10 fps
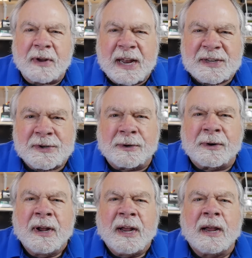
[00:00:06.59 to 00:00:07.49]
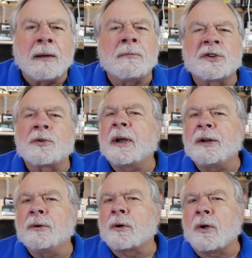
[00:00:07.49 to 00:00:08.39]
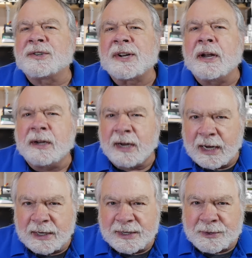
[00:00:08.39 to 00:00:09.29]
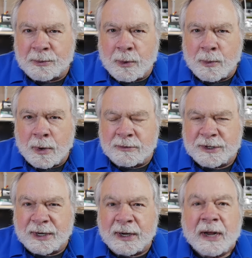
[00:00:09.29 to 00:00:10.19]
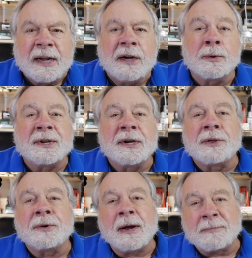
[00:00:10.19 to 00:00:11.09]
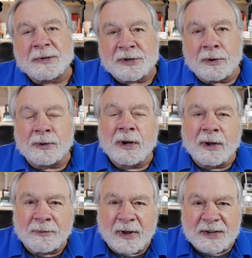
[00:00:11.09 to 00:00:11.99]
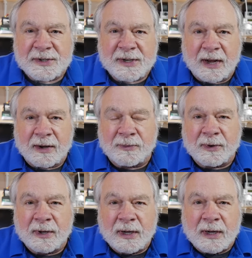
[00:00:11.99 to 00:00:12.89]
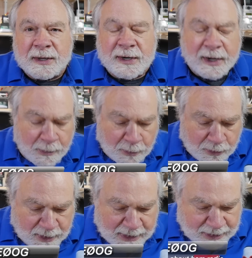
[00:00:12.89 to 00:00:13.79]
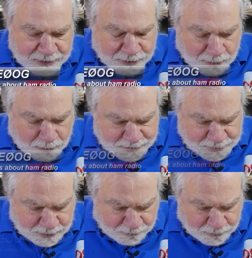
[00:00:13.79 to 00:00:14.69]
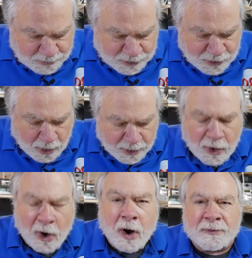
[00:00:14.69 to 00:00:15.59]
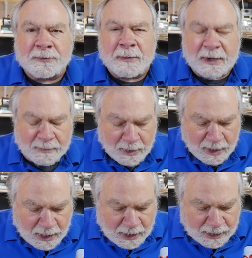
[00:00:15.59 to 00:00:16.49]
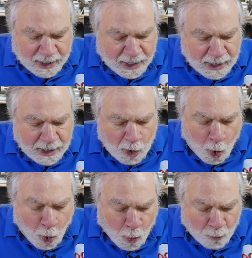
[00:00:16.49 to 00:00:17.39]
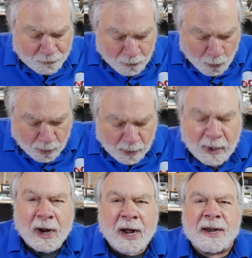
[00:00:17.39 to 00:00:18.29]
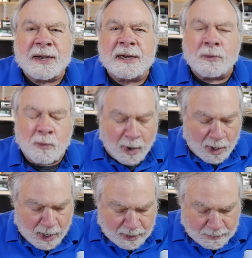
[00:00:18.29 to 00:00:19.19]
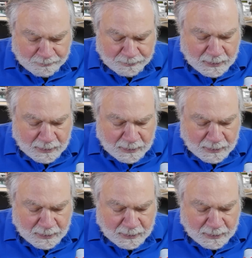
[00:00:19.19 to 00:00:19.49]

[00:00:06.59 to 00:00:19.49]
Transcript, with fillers: Casler, amateur radio call sign KE0OG, here with another episode of Ask Dave. Today we're going to answer a question from Shawn Hoffman, KO4IDY.